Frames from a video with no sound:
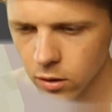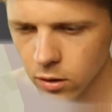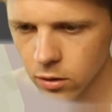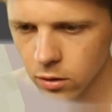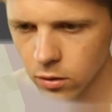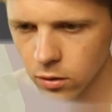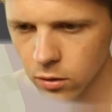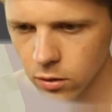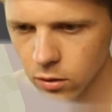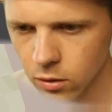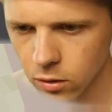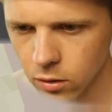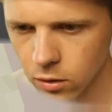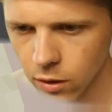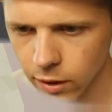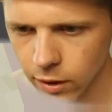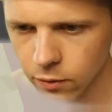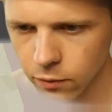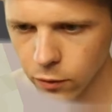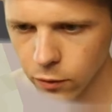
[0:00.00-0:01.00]
little
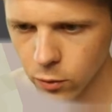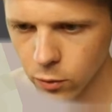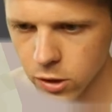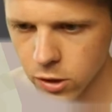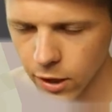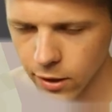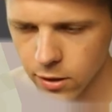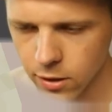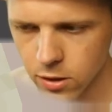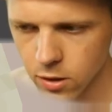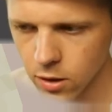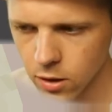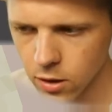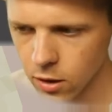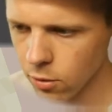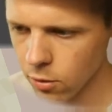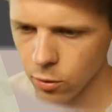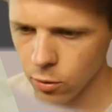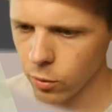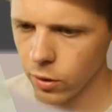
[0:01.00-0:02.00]
info text
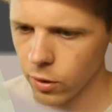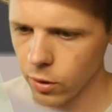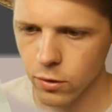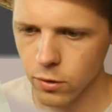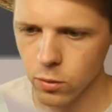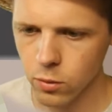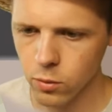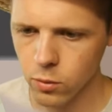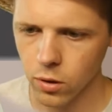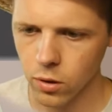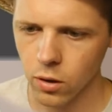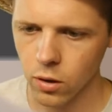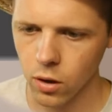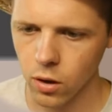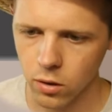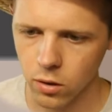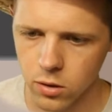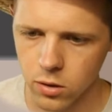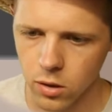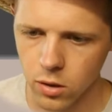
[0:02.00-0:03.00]
there, or whatever you want to
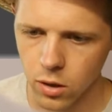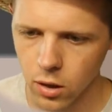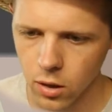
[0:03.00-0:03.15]
call it.